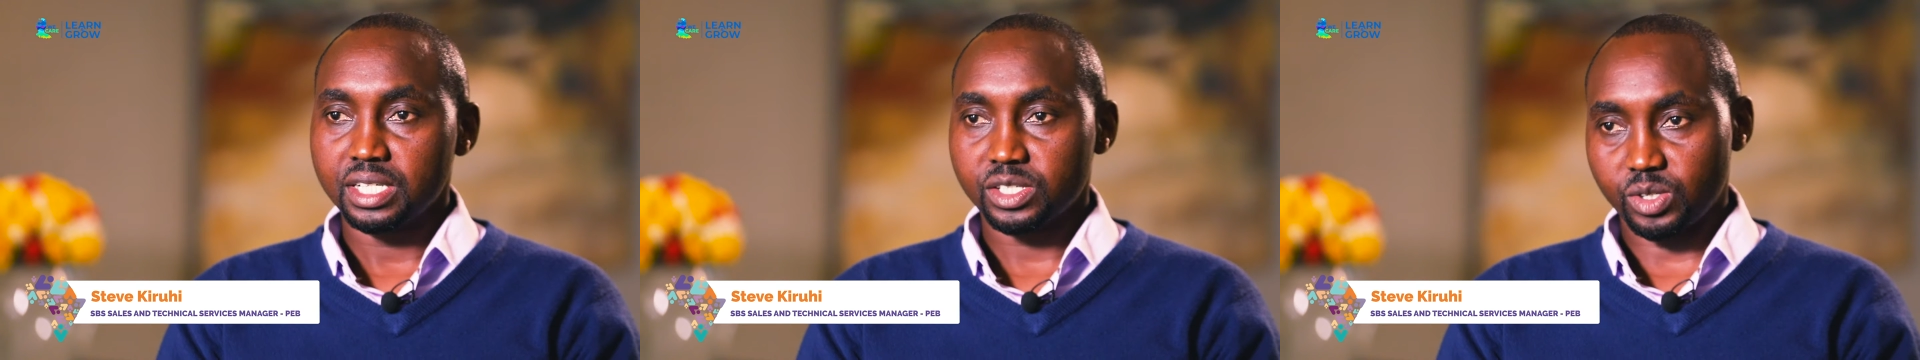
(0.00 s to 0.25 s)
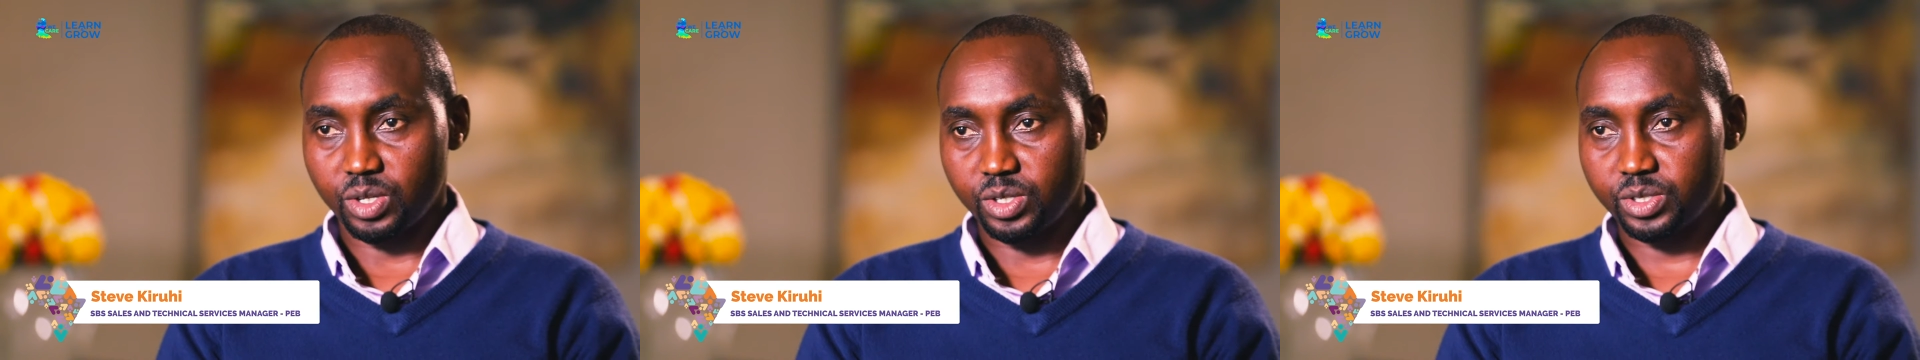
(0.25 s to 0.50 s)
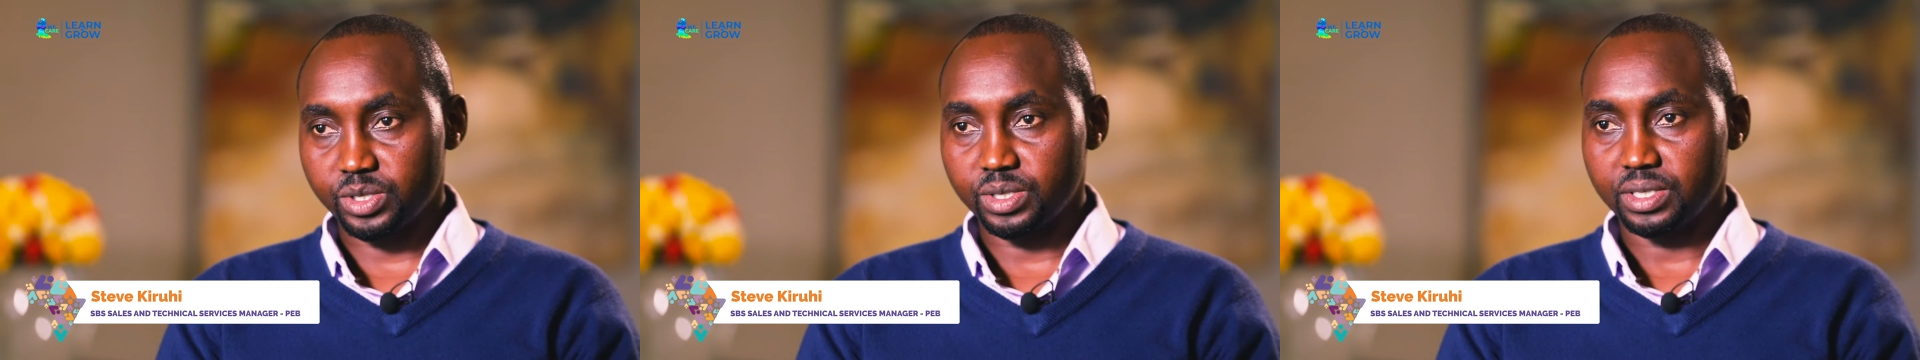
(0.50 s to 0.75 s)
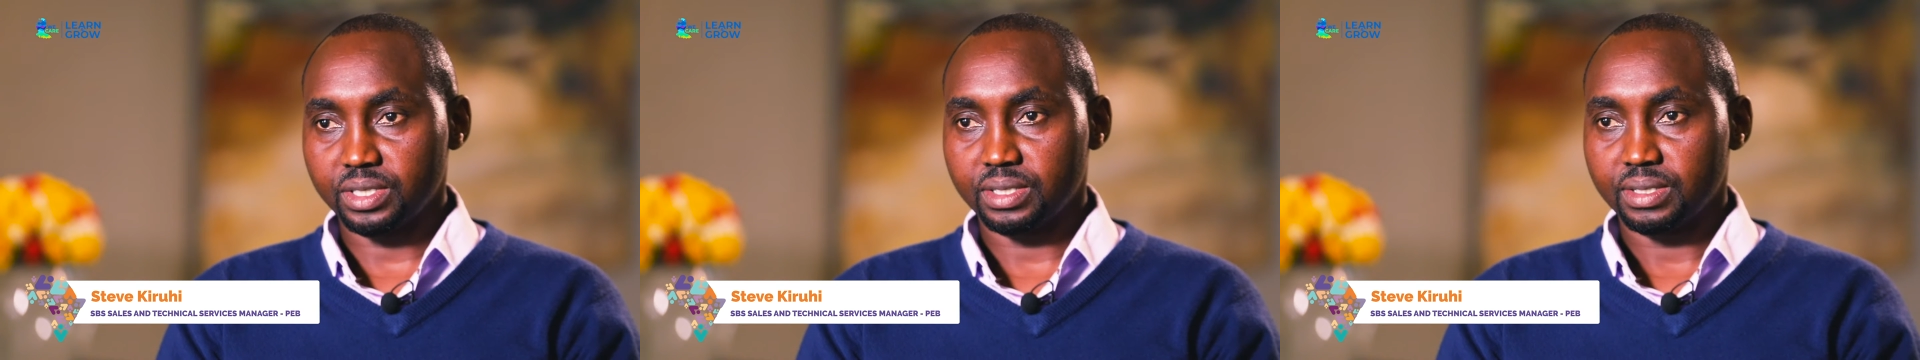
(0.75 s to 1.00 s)

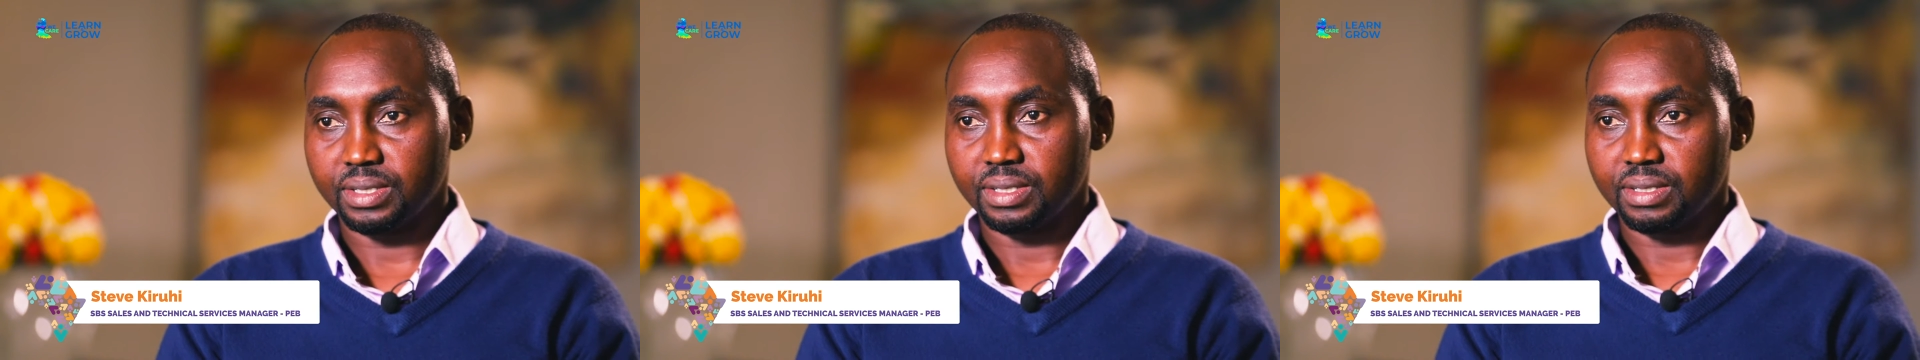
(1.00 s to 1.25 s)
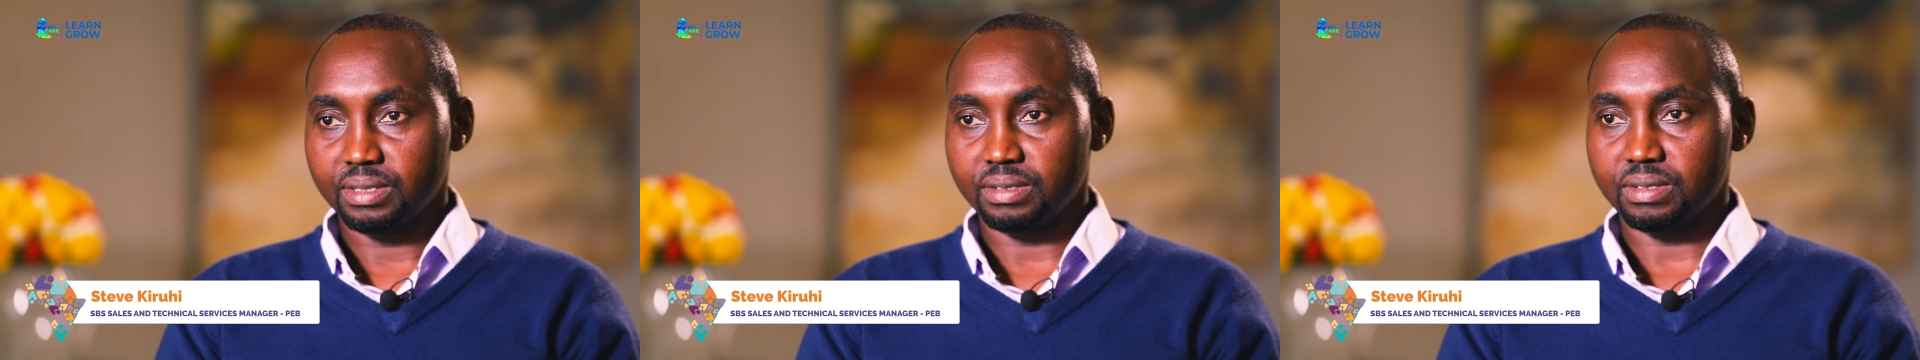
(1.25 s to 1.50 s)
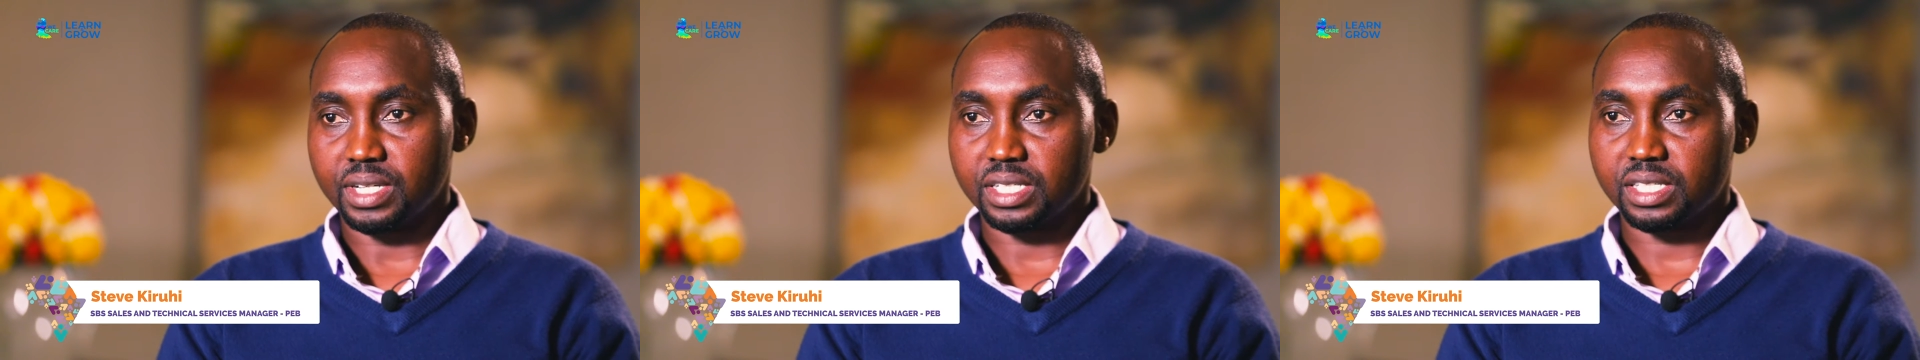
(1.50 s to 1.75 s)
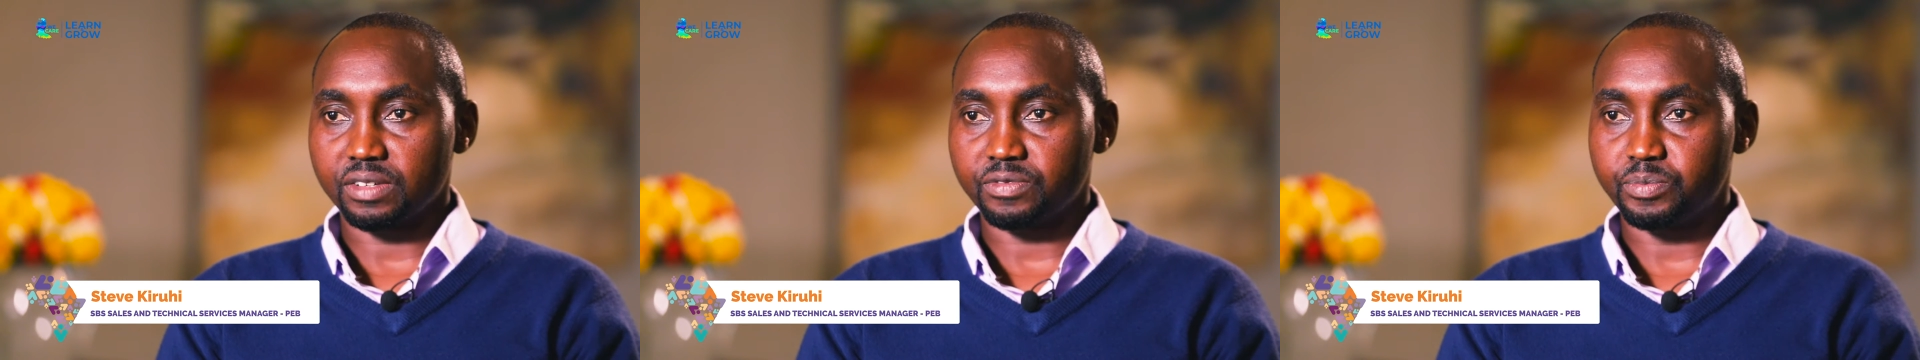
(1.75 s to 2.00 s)
Solution, known
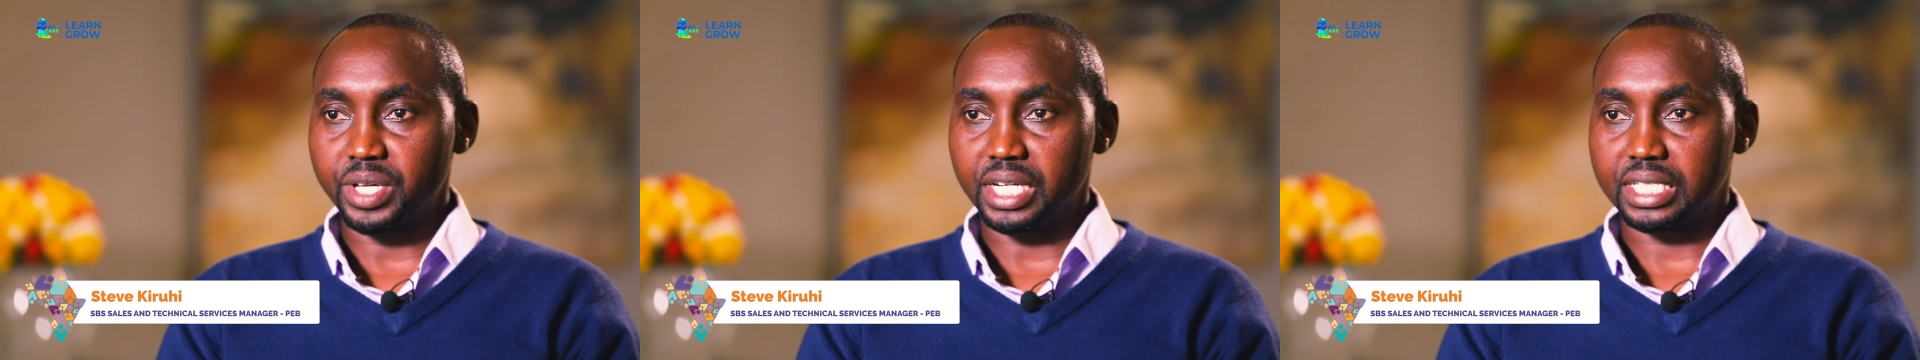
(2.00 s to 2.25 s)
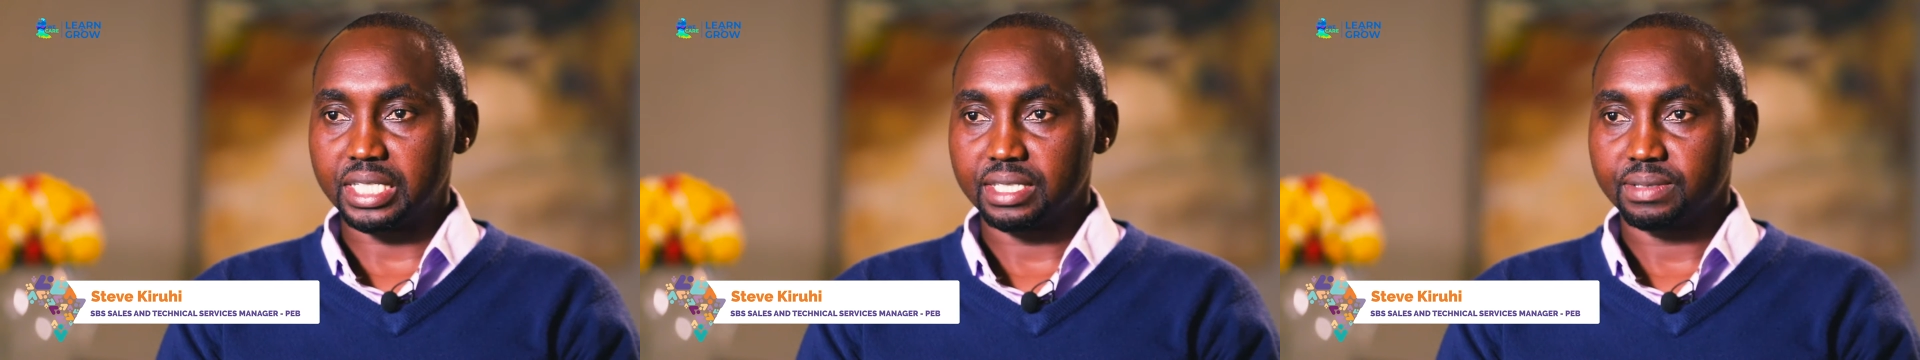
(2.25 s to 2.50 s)
as SafBuild.